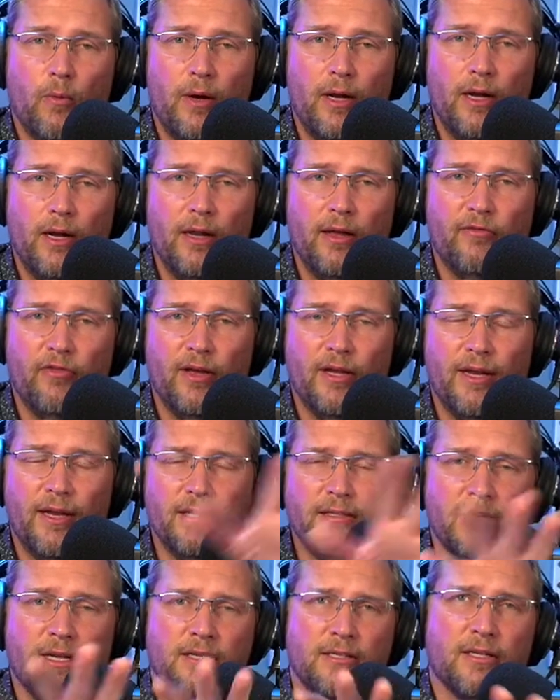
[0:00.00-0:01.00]
we live in.
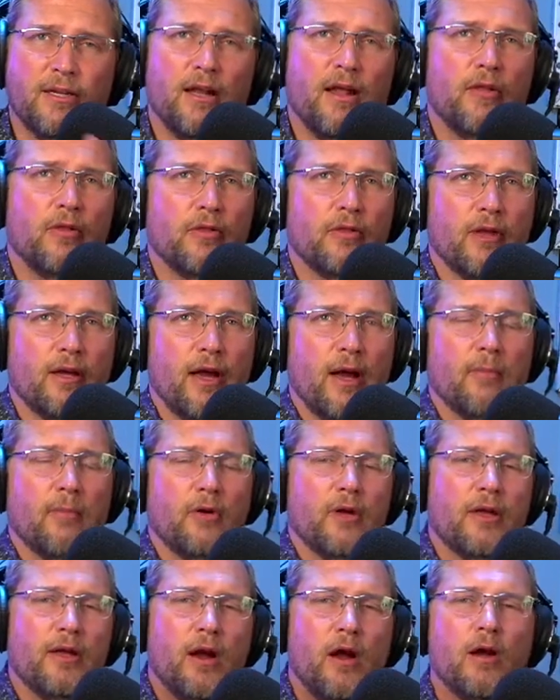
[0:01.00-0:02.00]
That's that's another thing. I'm
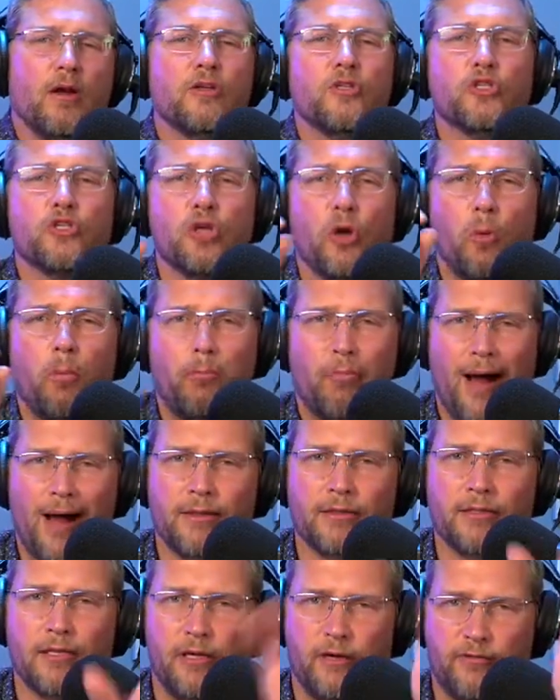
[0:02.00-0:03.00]
gonna get on a
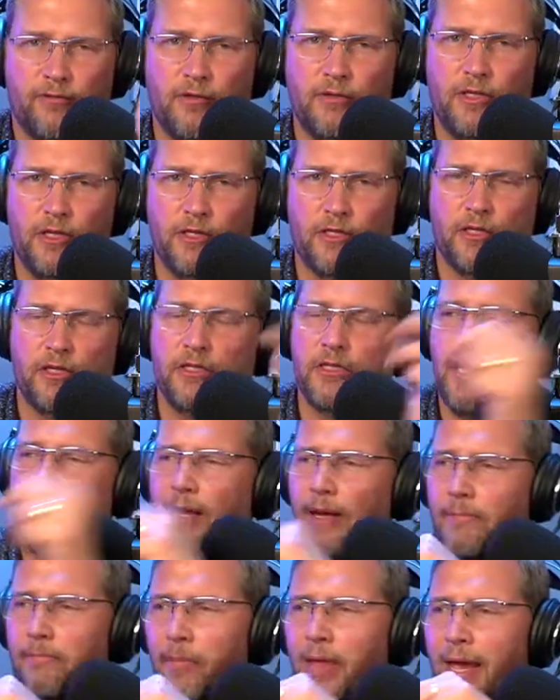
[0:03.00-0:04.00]
soapbox here for just a
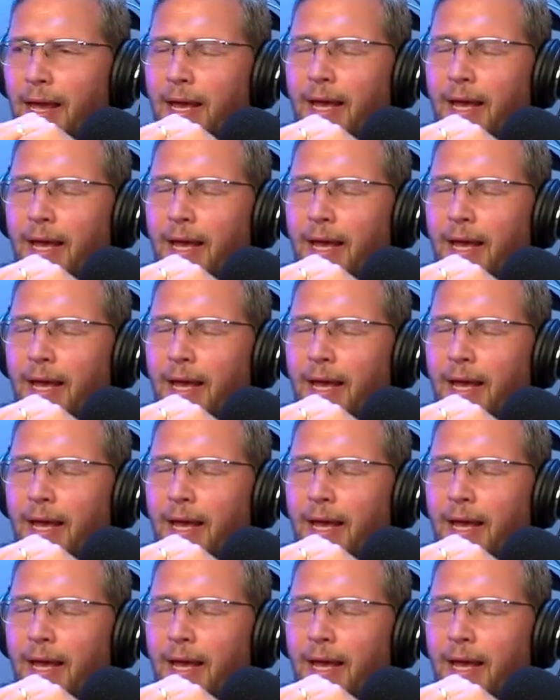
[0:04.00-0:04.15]
second.